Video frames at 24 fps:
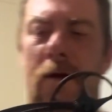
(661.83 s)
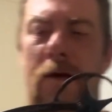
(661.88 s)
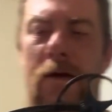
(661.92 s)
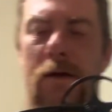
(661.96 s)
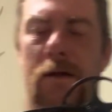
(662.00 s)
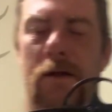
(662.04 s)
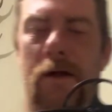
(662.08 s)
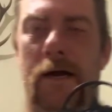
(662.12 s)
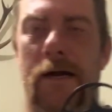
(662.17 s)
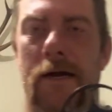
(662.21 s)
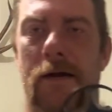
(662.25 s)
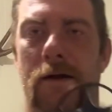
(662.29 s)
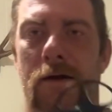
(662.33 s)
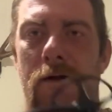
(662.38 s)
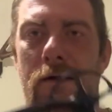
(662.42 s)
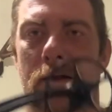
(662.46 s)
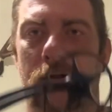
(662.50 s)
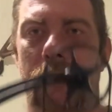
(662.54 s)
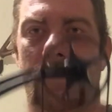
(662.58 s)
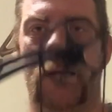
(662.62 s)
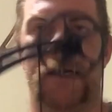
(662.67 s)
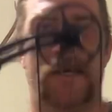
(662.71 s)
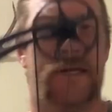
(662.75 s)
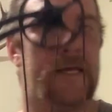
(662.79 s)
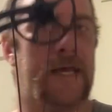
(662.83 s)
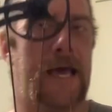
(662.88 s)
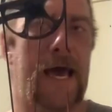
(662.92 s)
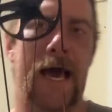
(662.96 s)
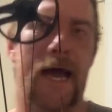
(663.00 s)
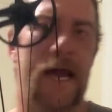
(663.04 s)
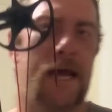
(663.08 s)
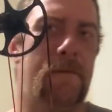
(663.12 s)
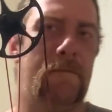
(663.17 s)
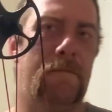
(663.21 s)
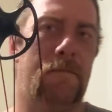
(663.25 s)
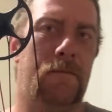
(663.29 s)
Like, this
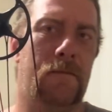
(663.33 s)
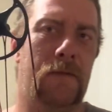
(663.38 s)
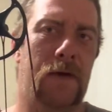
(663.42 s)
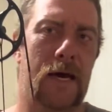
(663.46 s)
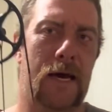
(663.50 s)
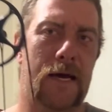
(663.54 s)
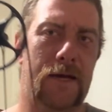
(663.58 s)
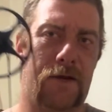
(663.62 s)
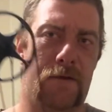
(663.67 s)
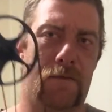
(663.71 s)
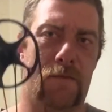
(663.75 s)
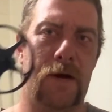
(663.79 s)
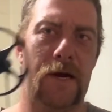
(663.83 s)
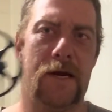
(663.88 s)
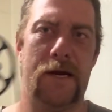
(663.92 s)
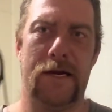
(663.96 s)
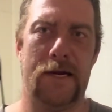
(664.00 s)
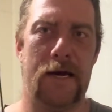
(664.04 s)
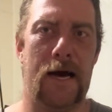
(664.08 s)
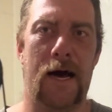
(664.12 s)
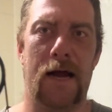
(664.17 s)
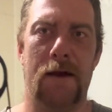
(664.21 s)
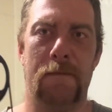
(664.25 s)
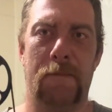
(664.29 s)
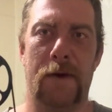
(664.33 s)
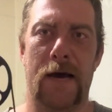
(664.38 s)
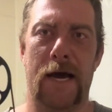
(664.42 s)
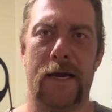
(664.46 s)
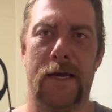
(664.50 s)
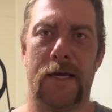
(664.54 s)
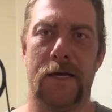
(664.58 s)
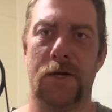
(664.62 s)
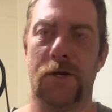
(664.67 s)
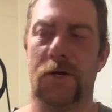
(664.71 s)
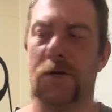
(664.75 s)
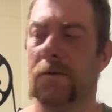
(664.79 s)
came as a ready to hunt
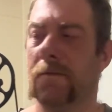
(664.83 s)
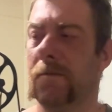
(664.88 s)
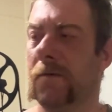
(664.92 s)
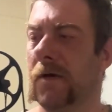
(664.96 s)
package.